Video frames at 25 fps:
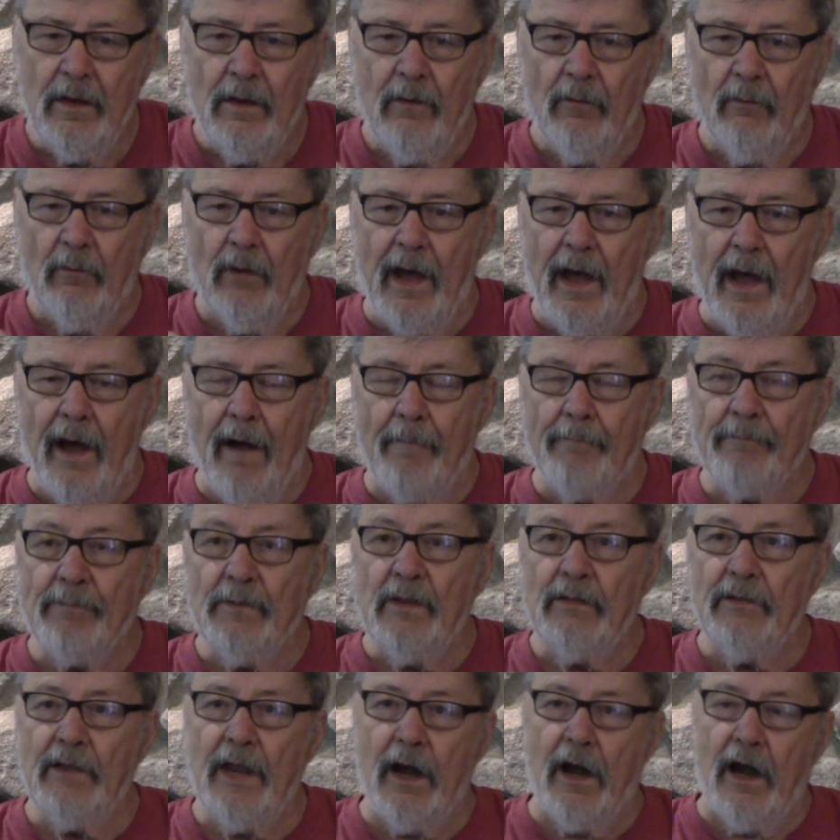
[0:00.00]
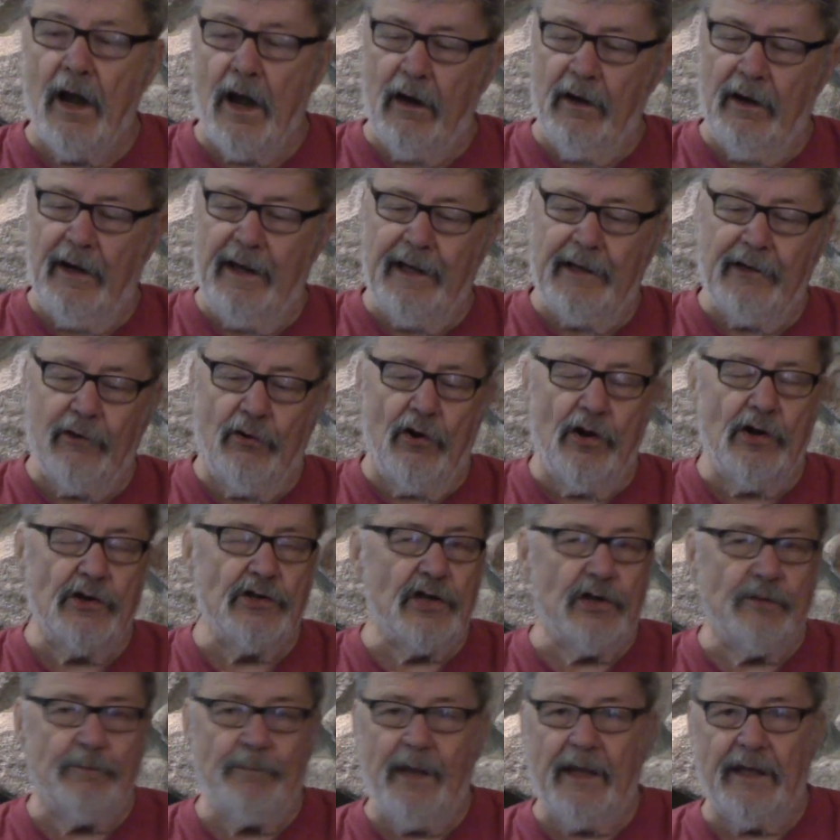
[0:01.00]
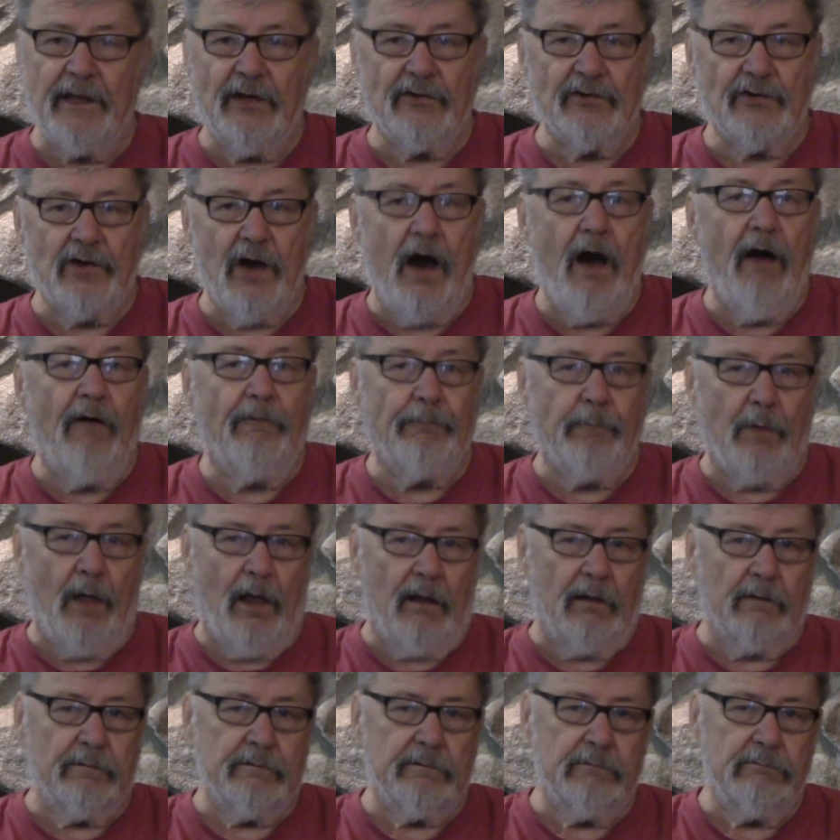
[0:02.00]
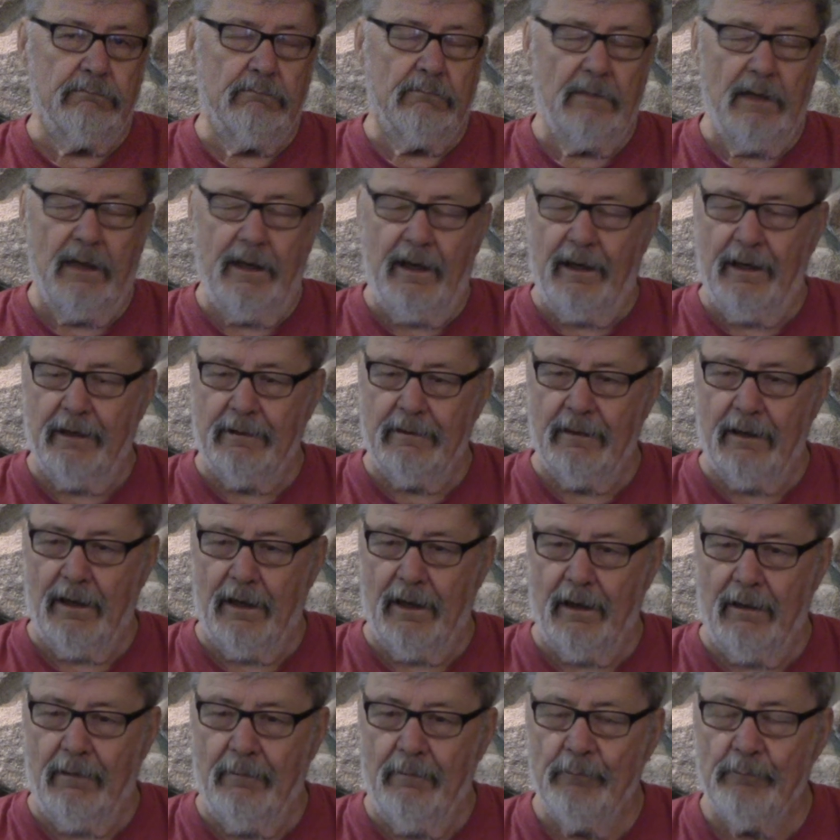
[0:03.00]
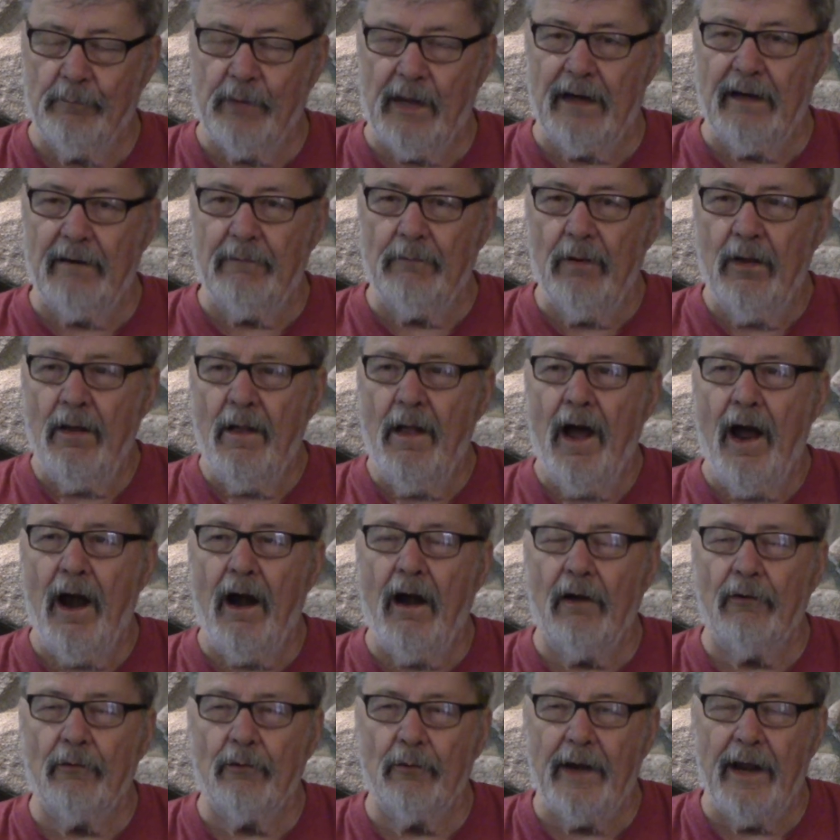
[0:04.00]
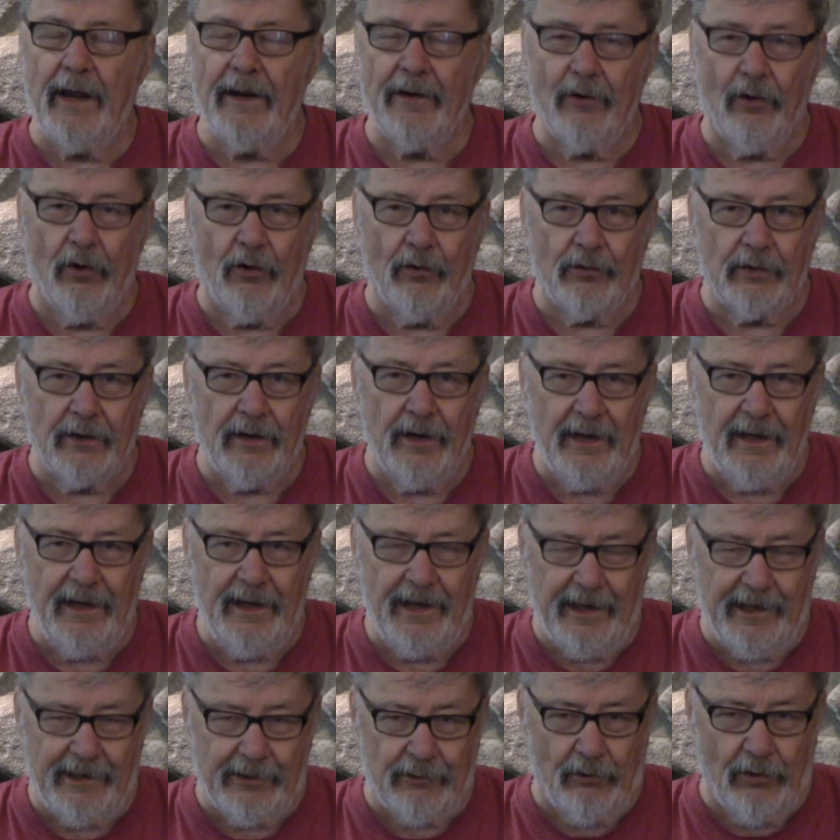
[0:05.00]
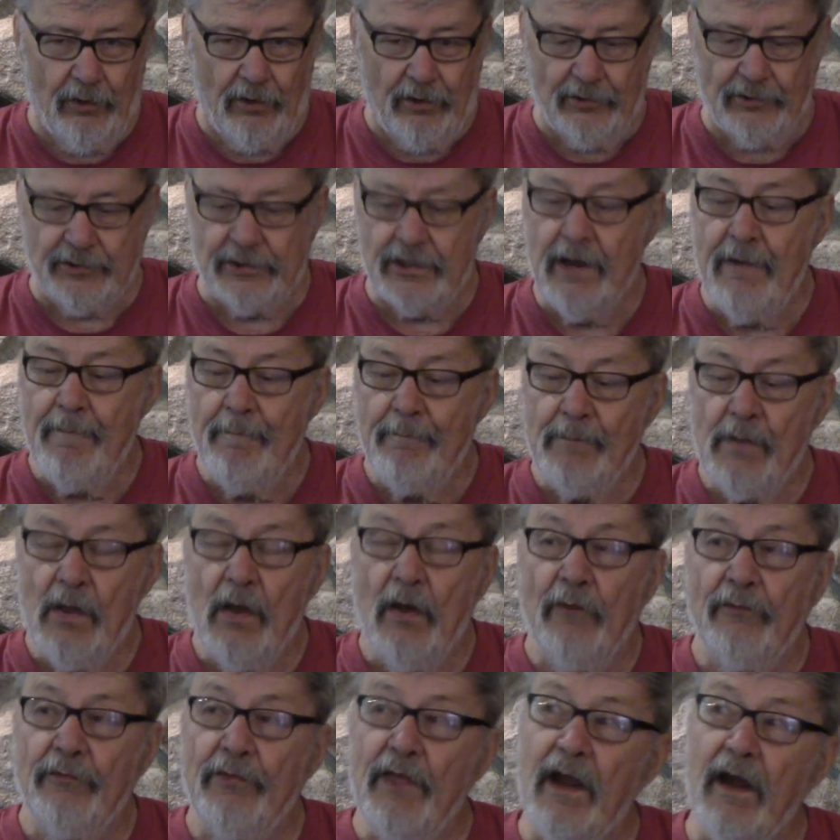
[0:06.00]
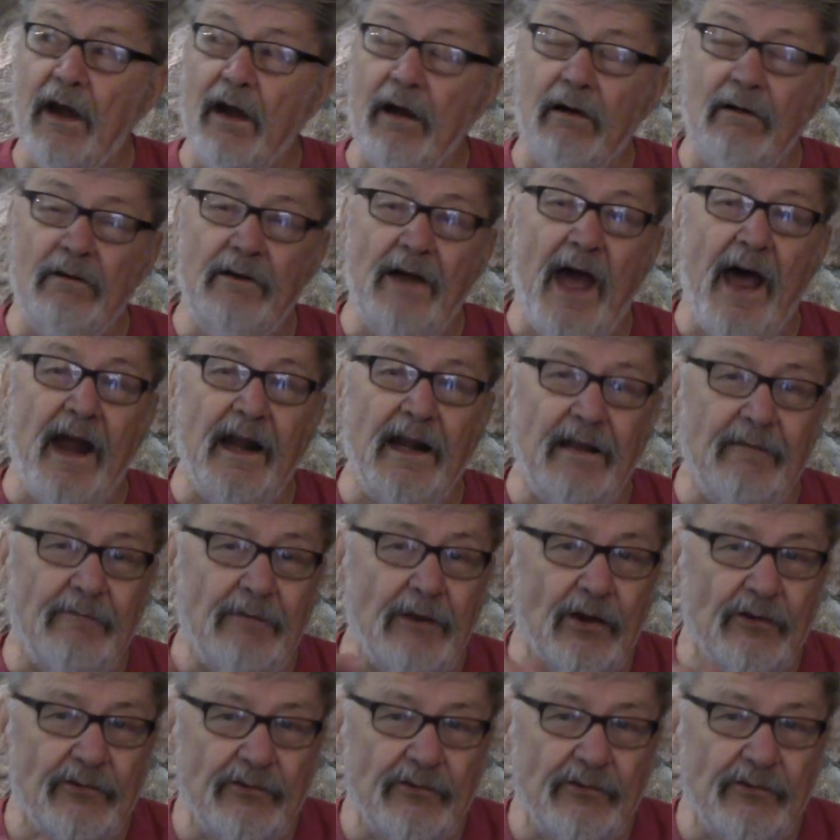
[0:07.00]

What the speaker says: Well, there are acorns as big as golf balls, but our red oak acorns, they're not even the